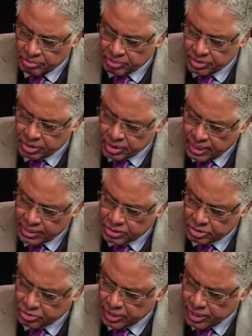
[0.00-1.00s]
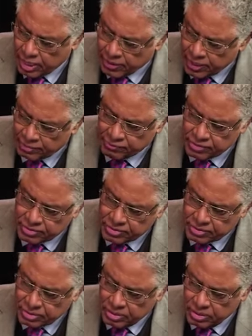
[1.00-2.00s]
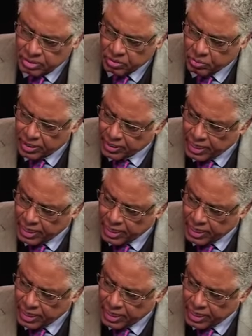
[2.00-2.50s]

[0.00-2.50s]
but to concentrate our efforts where